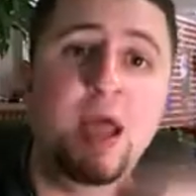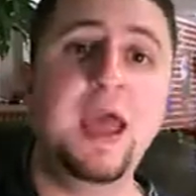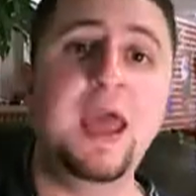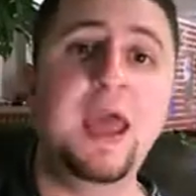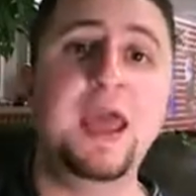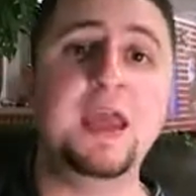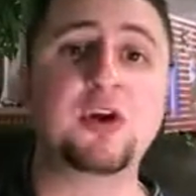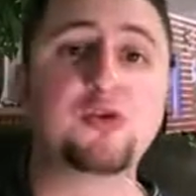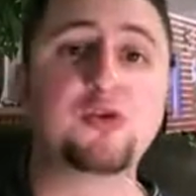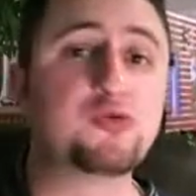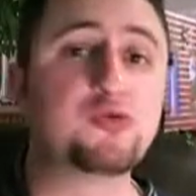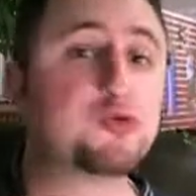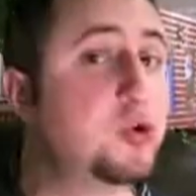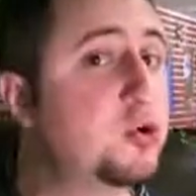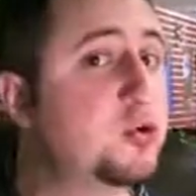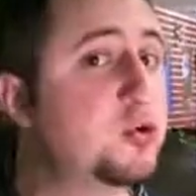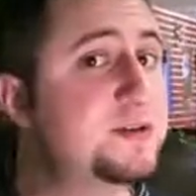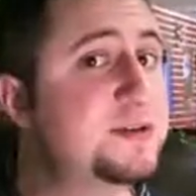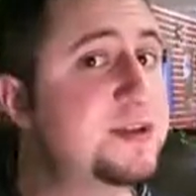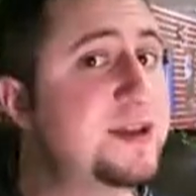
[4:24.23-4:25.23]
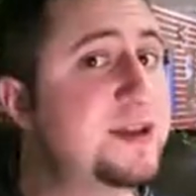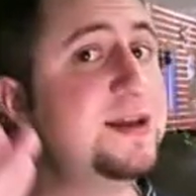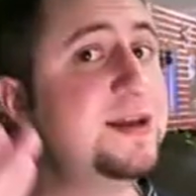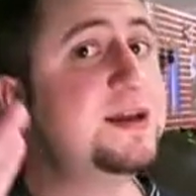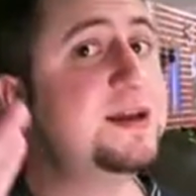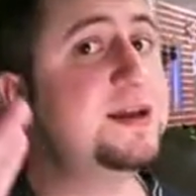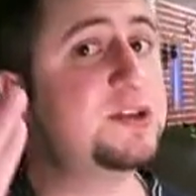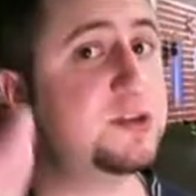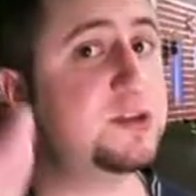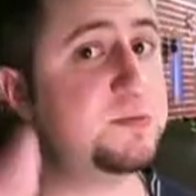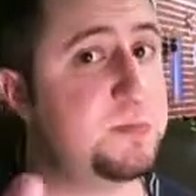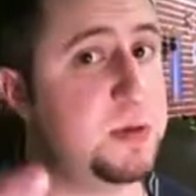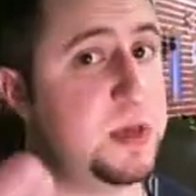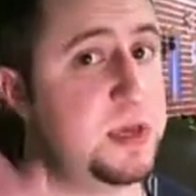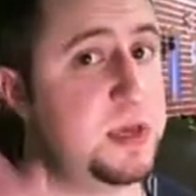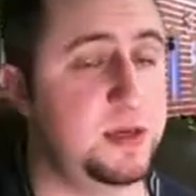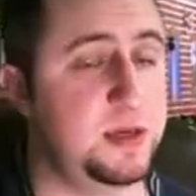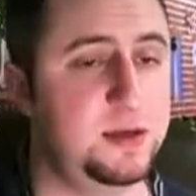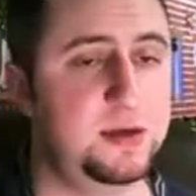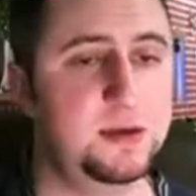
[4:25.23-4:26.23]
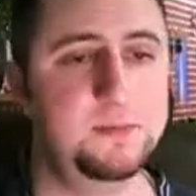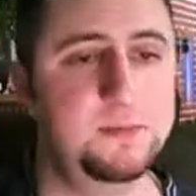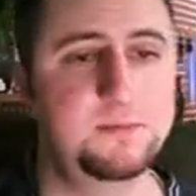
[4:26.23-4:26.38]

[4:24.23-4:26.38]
a cruising speed.